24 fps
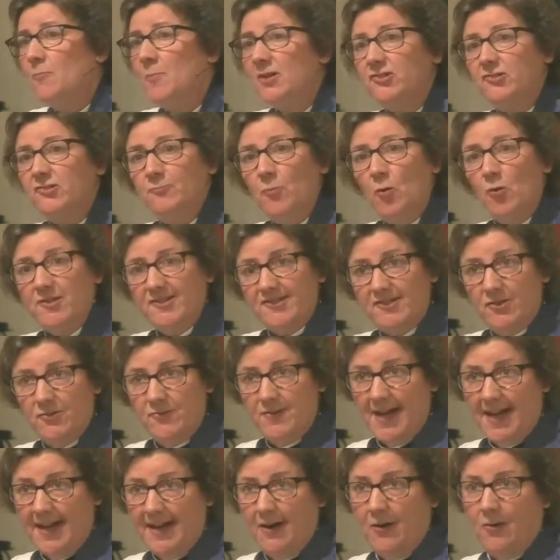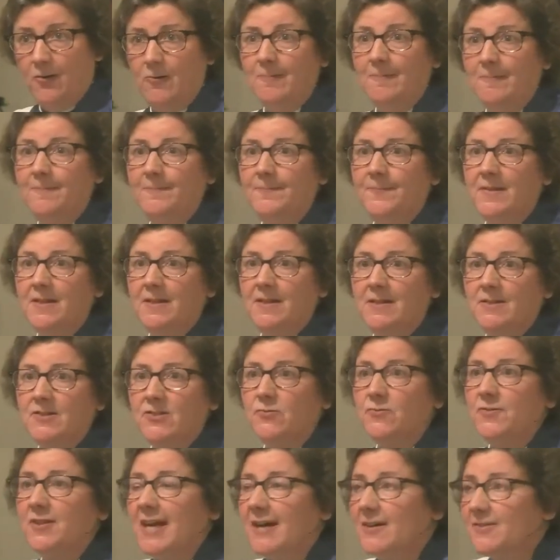much more so now,
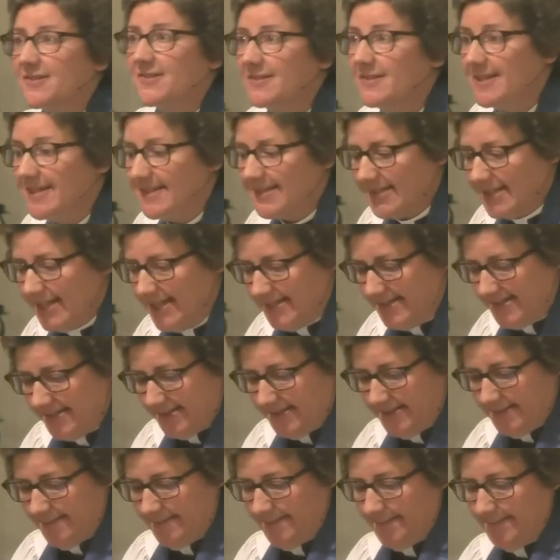2,000 years later?